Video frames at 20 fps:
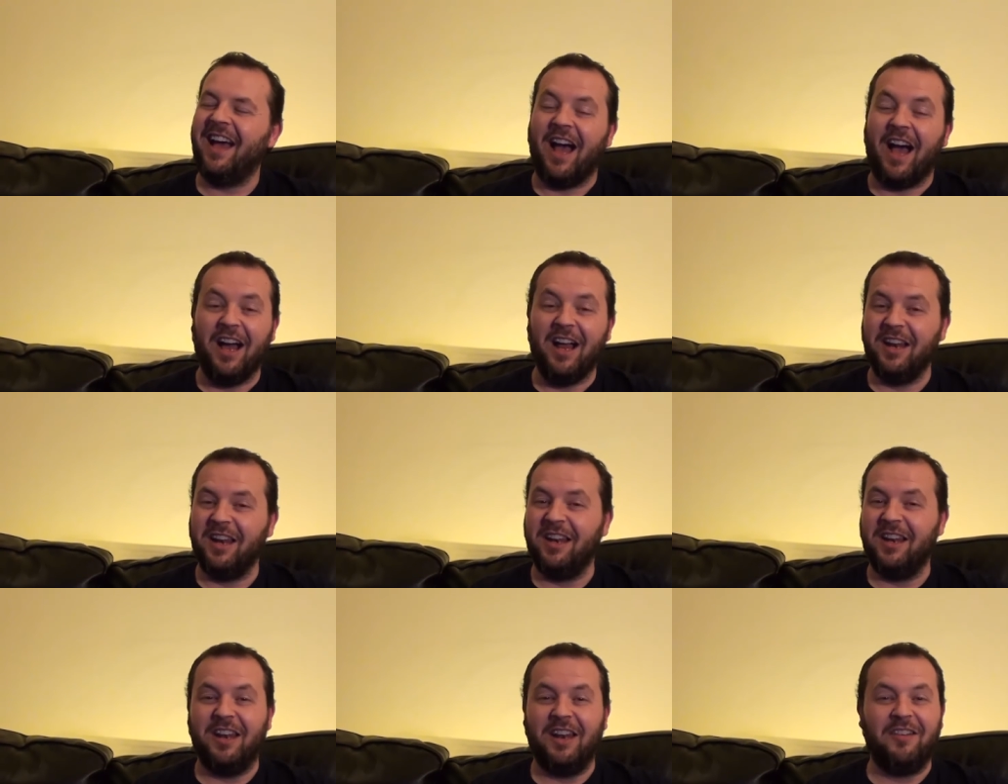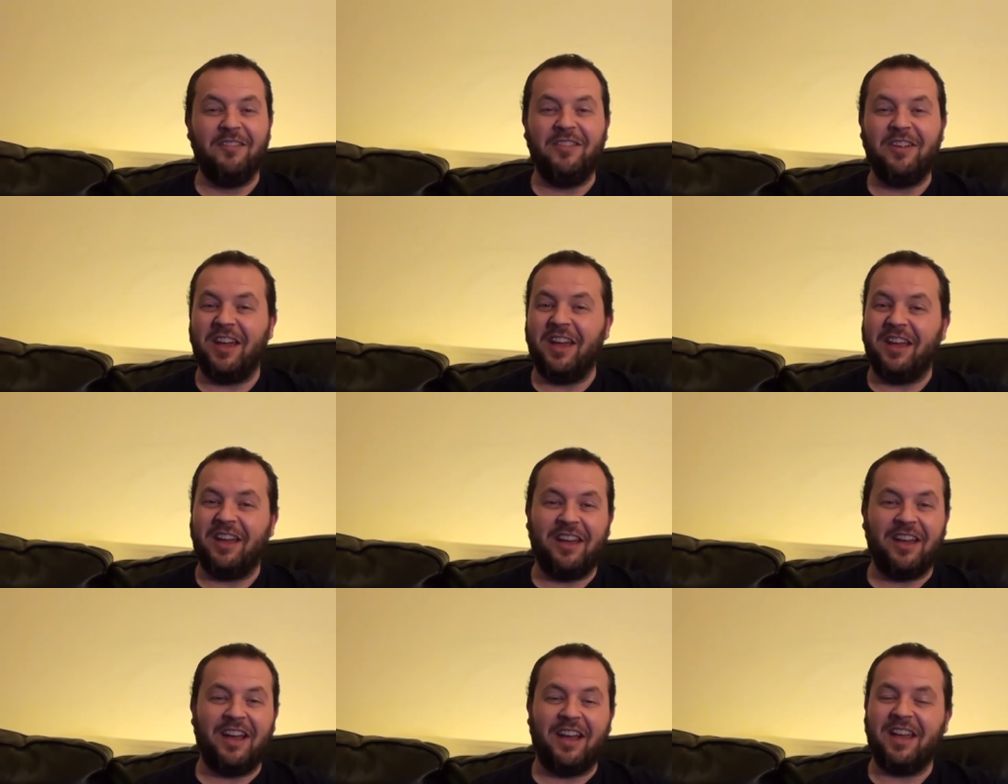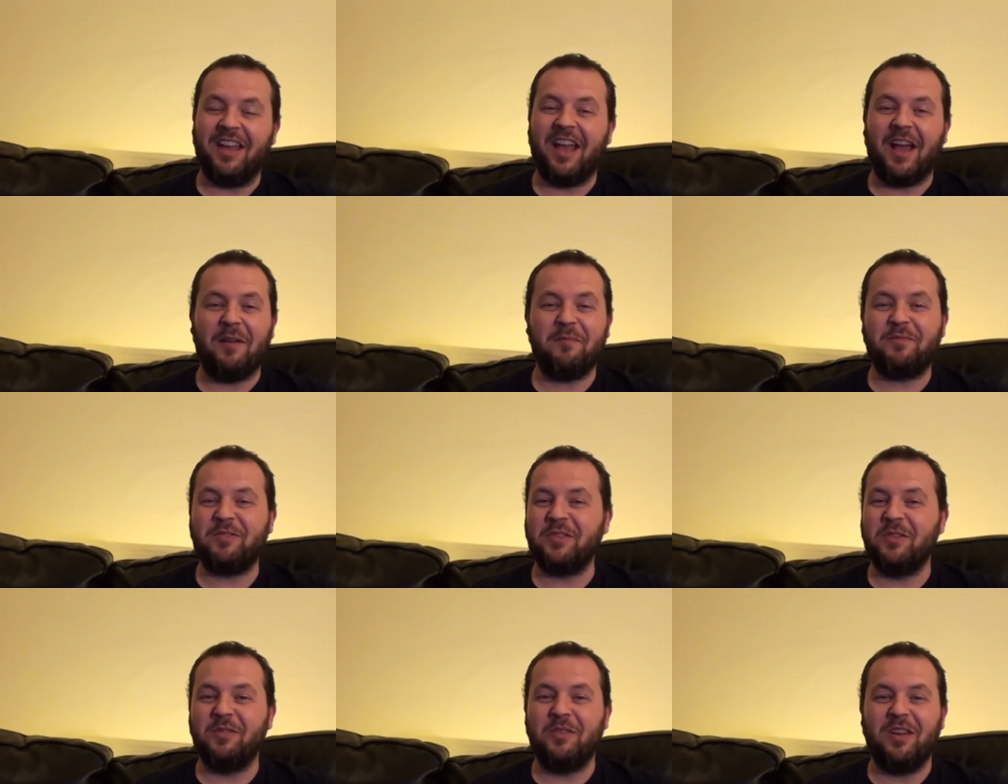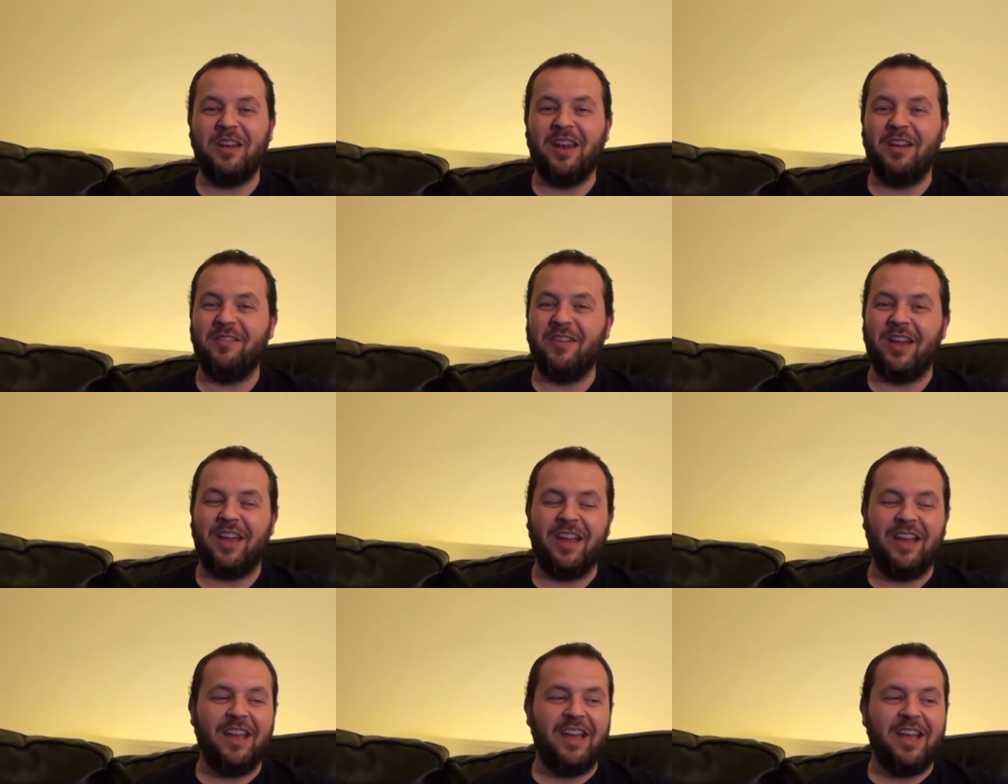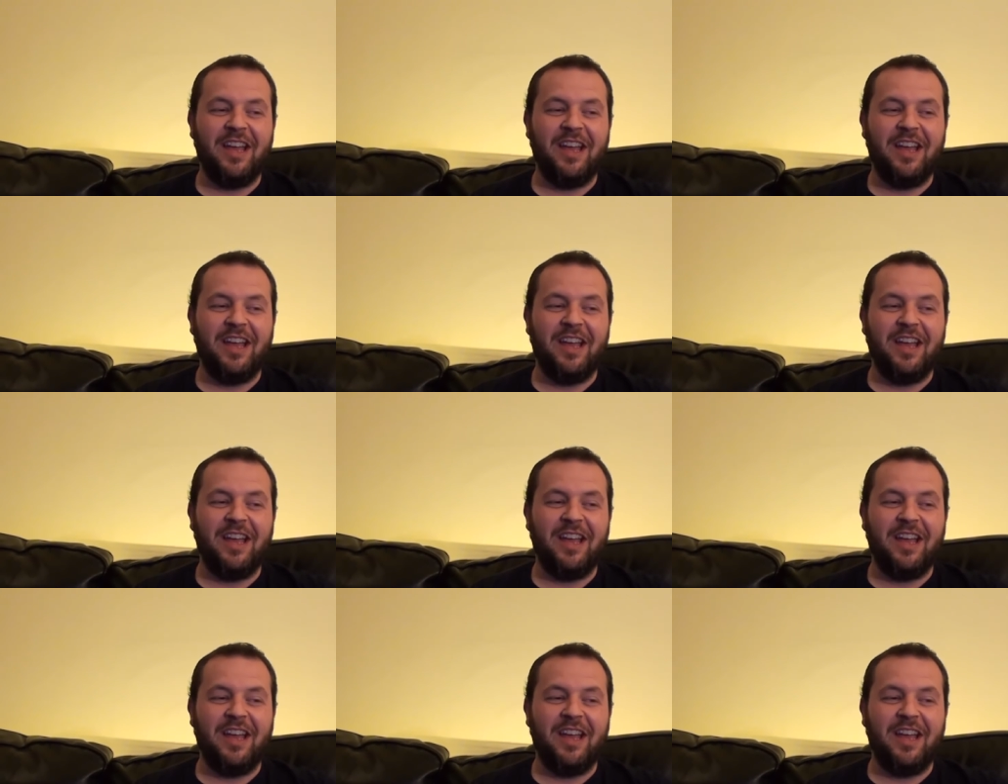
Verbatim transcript: I love it. I absolutely love it.